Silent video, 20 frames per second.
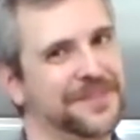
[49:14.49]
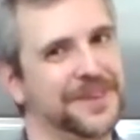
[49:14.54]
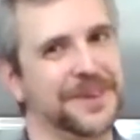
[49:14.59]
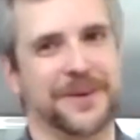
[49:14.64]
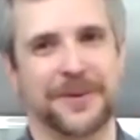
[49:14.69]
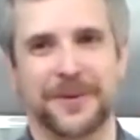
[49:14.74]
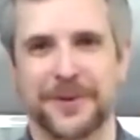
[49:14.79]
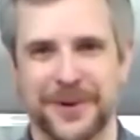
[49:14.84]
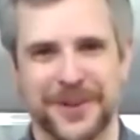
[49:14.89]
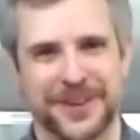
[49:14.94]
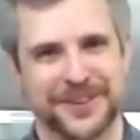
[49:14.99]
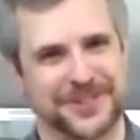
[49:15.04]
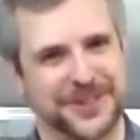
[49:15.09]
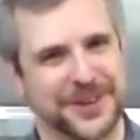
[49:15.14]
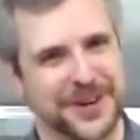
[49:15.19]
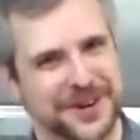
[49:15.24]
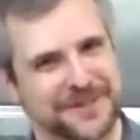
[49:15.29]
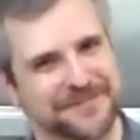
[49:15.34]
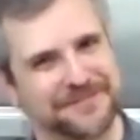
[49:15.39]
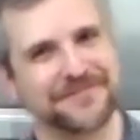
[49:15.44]
Oh, that's
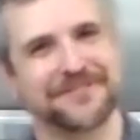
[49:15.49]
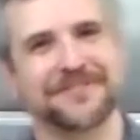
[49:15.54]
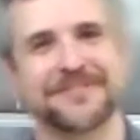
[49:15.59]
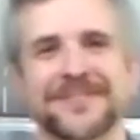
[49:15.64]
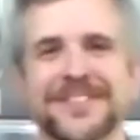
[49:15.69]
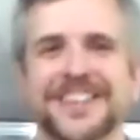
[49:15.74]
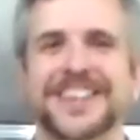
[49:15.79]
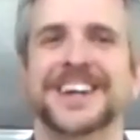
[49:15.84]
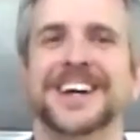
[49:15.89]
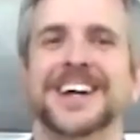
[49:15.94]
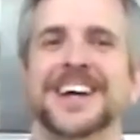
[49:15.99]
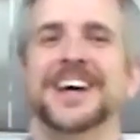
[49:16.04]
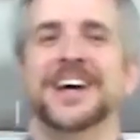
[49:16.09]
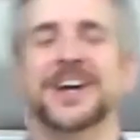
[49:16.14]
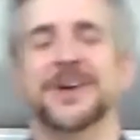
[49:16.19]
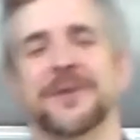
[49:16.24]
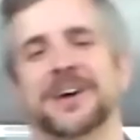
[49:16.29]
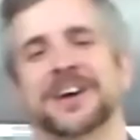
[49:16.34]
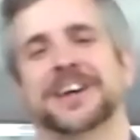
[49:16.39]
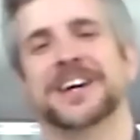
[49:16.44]
good.
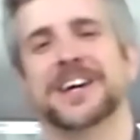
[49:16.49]
You want to